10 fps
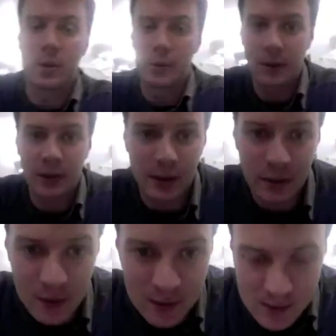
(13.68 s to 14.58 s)
though, I think.
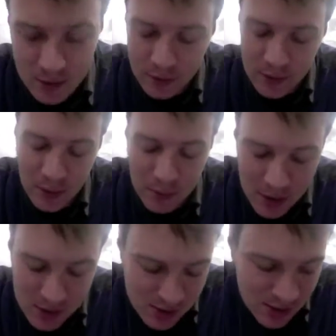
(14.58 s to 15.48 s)
In the next sort of 10
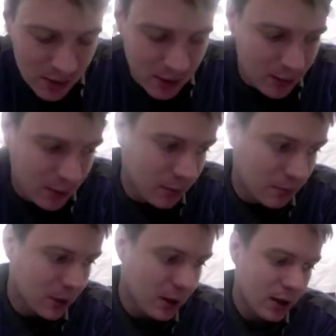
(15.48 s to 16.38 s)
minutes or so, I think I'm
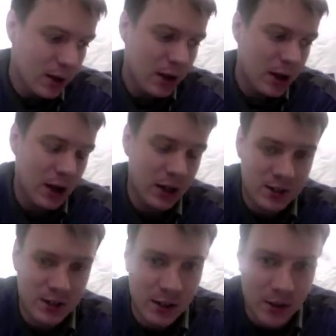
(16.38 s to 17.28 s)
going to
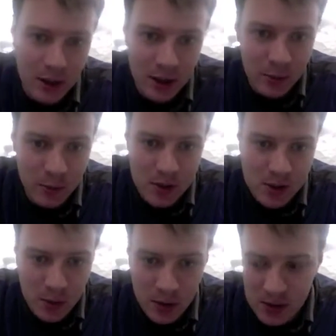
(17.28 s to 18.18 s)
actually go down, which
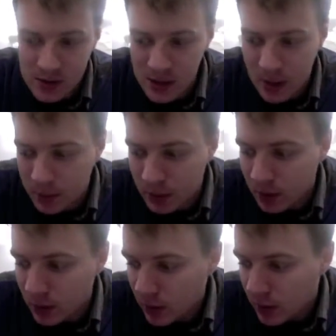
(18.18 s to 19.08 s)
is why this is happening.
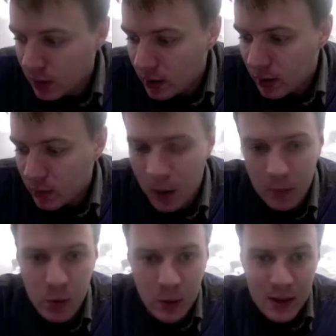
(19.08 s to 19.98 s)
Why
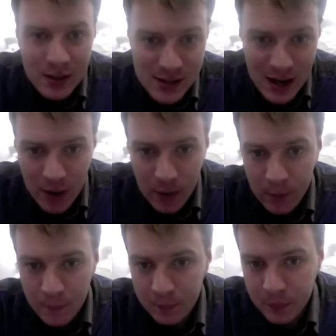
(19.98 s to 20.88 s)
I'm doing this now.
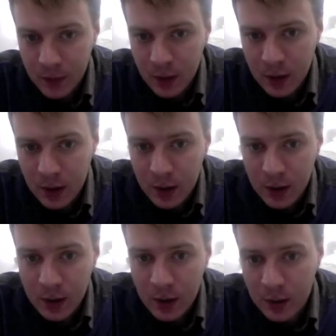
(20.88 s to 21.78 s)

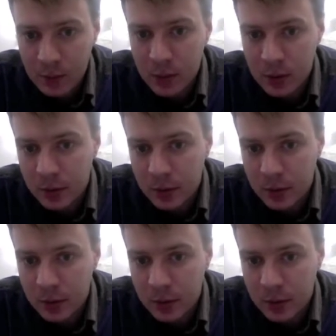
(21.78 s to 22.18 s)
It's a